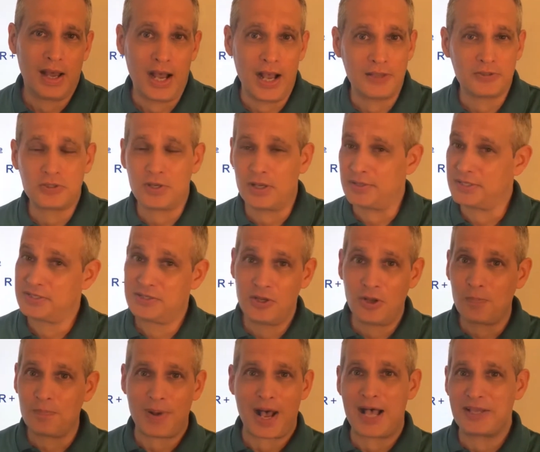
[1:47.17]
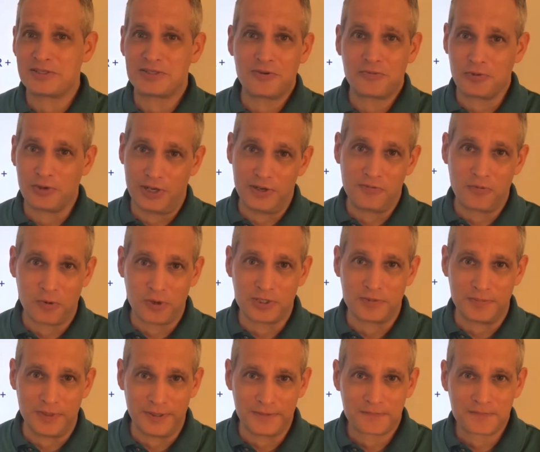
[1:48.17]
So it's still positive
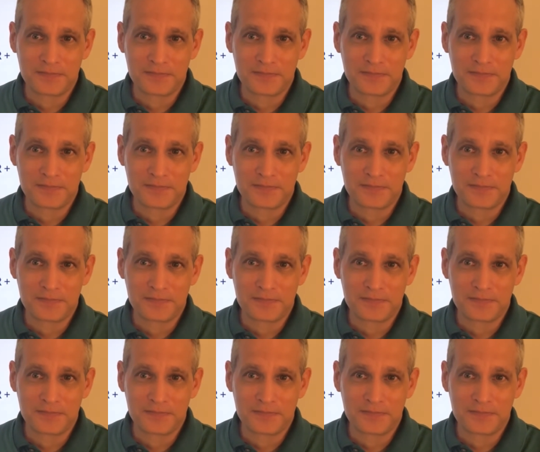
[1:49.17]
reinforcement.